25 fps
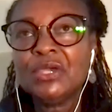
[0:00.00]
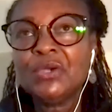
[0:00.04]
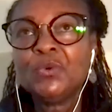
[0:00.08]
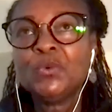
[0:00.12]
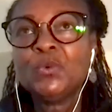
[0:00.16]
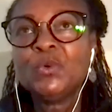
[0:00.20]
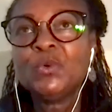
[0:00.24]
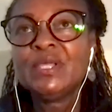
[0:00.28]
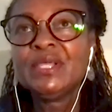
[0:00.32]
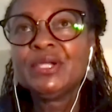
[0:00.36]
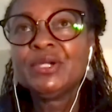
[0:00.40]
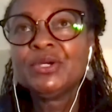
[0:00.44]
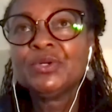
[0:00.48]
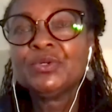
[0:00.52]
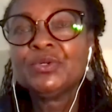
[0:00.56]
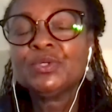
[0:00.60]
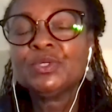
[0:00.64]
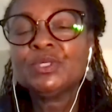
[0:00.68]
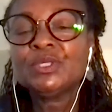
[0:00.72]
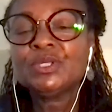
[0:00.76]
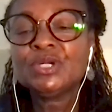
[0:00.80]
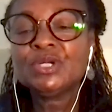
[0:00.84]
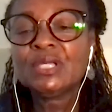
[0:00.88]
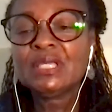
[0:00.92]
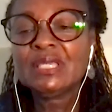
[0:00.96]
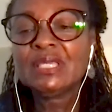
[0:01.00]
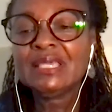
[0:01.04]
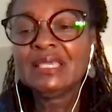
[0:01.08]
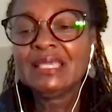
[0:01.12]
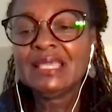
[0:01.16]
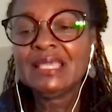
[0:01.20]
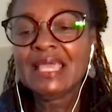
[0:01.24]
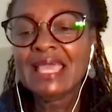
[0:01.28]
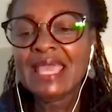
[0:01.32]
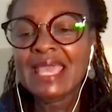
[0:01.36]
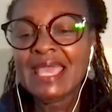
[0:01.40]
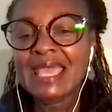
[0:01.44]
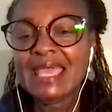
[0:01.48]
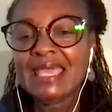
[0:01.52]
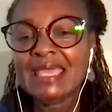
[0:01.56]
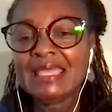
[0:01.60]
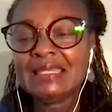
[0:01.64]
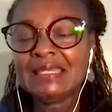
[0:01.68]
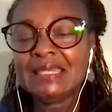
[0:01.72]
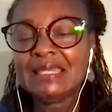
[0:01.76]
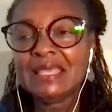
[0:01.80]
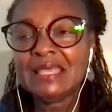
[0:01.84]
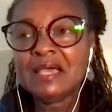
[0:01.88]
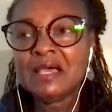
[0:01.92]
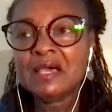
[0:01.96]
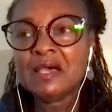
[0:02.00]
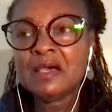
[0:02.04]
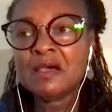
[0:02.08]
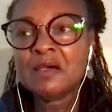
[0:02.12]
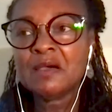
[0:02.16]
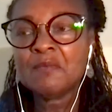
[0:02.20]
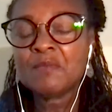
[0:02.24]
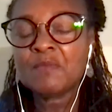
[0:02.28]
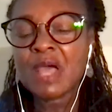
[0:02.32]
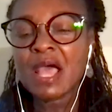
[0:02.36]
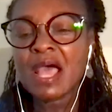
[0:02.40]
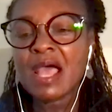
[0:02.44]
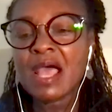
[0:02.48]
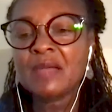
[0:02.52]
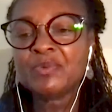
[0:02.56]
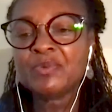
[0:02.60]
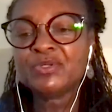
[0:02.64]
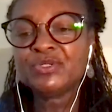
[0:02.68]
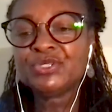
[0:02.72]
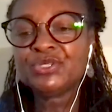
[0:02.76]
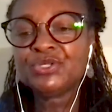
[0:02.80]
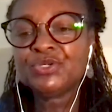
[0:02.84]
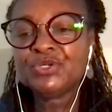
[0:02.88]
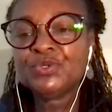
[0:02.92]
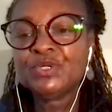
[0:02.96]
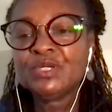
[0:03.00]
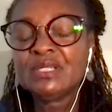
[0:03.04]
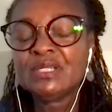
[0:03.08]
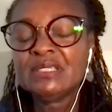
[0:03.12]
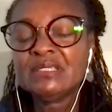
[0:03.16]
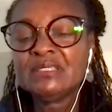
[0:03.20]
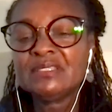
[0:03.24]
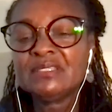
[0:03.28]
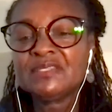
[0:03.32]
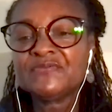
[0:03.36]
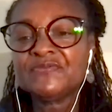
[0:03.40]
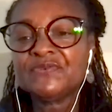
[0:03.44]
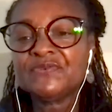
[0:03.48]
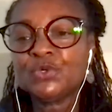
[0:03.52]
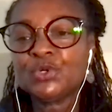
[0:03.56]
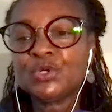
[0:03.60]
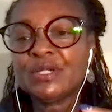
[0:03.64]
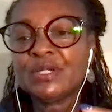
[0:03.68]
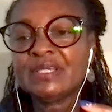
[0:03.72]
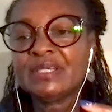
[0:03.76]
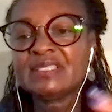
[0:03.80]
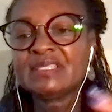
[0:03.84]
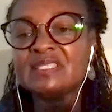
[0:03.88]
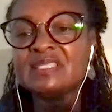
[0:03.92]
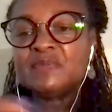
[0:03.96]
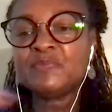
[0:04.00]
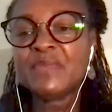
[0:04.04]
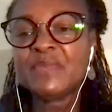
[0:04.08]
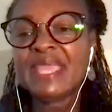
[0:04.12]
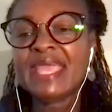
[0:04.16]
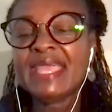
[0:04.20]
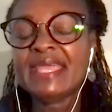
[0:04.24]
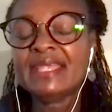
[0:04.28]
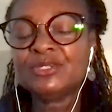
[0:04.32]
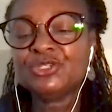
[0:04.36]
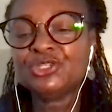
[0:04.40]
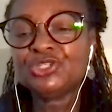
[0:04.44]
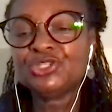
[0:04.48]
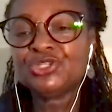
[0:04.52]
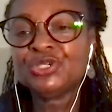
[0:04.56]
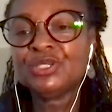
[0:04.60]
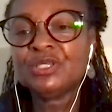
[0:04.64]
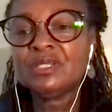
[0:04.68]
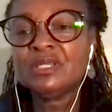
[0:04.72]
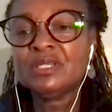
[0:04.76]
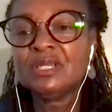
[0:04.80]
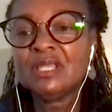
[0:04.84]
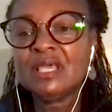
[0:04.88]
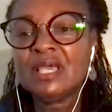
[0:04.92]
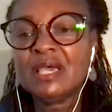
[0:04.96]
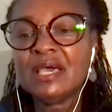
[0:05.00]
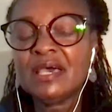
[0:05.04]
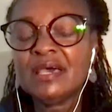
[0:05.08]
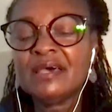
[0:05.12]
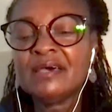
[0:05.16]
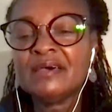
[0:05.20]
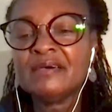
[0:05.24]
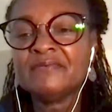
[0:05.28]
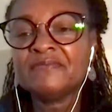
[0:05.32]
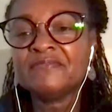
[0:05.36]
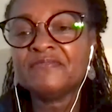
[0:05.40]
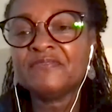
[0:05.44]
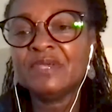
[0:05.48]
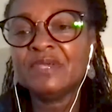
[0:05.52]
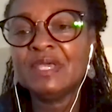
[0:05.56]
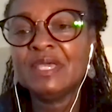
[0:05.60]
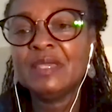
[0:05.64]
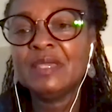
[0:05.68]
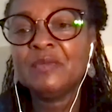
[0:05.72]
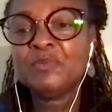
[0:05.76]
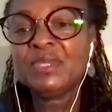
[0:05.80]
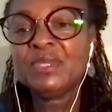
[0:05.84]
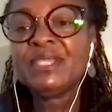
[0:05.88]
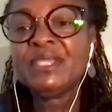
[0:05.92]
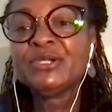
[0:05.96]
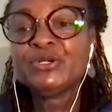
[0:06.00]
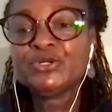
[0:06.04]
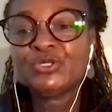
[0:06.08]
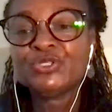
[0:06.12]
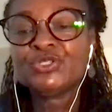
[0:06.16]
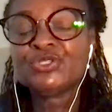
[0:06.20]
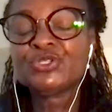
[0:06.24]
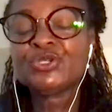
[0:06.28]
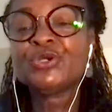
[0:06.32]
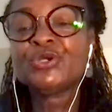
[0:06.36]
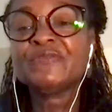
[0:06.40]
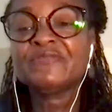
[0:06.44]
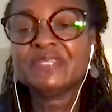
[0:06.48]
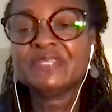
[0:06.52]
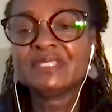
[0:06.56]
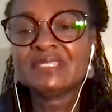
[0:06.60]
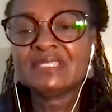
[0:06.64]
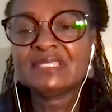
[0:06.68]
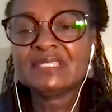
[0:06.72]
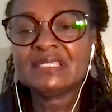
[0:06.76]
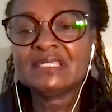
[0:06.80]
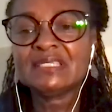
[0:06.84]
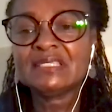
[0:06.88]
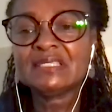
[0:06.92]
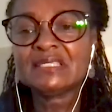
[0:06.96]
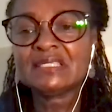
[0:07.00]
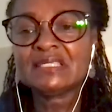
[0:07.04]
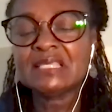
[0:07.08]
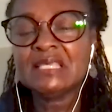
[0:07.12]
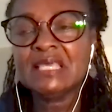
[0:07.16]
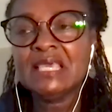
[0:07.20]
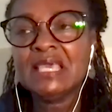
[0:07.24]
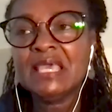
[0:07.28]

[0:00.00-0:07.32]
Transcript: we are looking at opportunities for expansion of peer services.